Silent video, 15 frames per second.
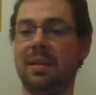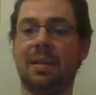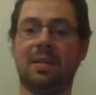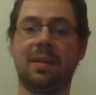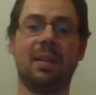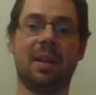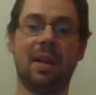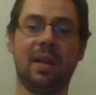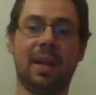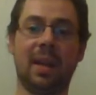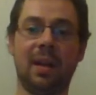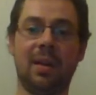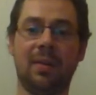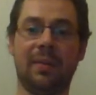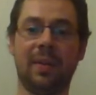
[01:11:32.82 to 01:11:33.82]
nothing that I
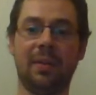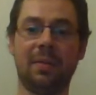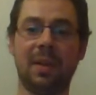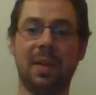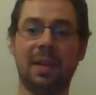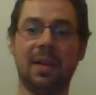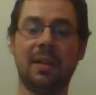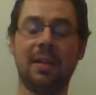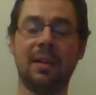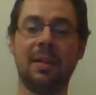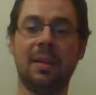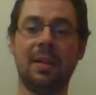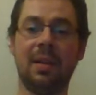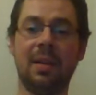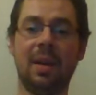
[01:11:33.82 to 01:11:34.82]
get out of it, really.
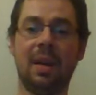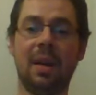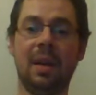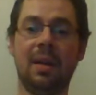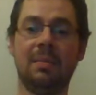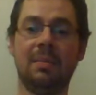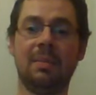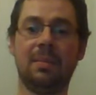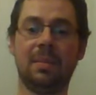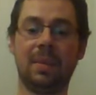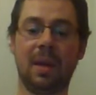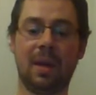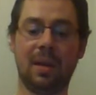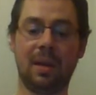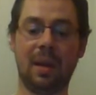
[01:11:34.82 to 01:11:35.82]

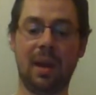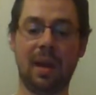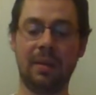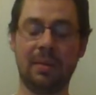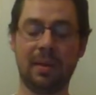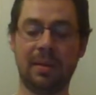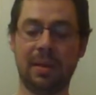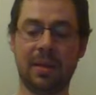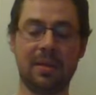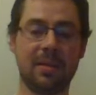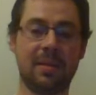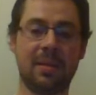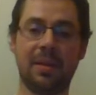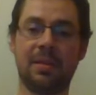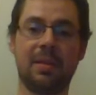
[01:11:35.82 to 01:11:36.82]
The
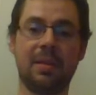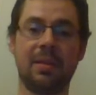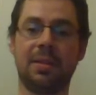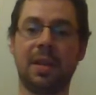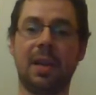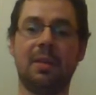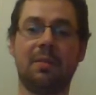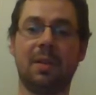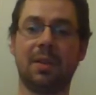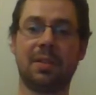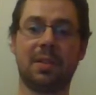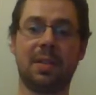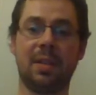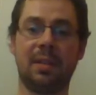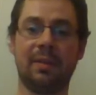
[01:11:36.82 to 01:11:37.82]

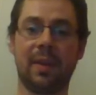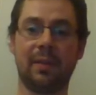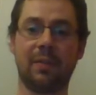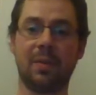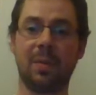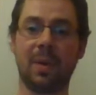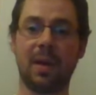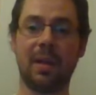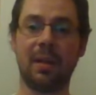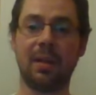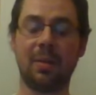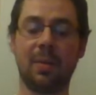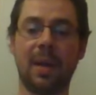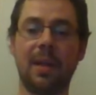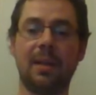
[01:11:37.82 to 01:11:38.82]
generosity of everyone
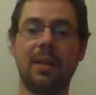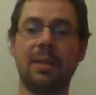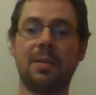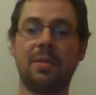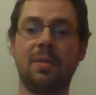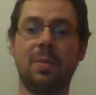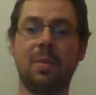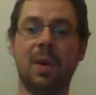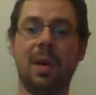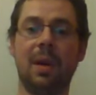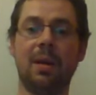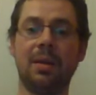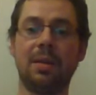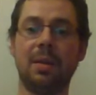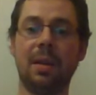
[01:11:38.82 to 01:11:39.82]
and the way that it's all
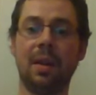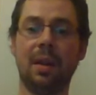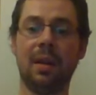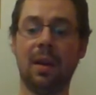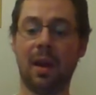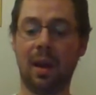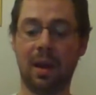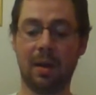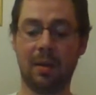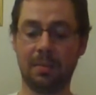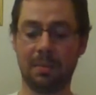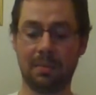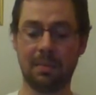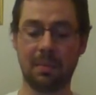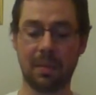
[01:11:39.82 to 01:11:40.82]
worked, I
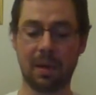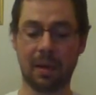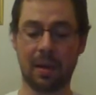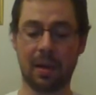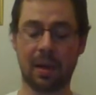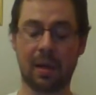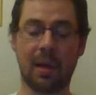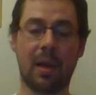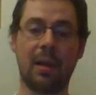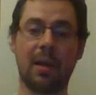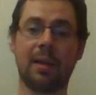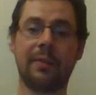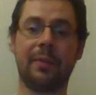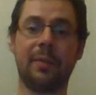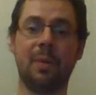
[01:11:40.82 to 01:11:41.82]

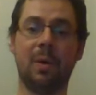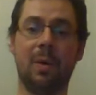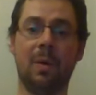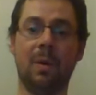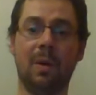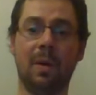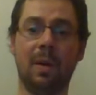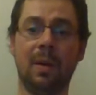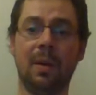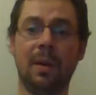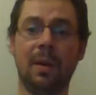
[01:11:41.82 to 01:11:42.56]
can't ask for more.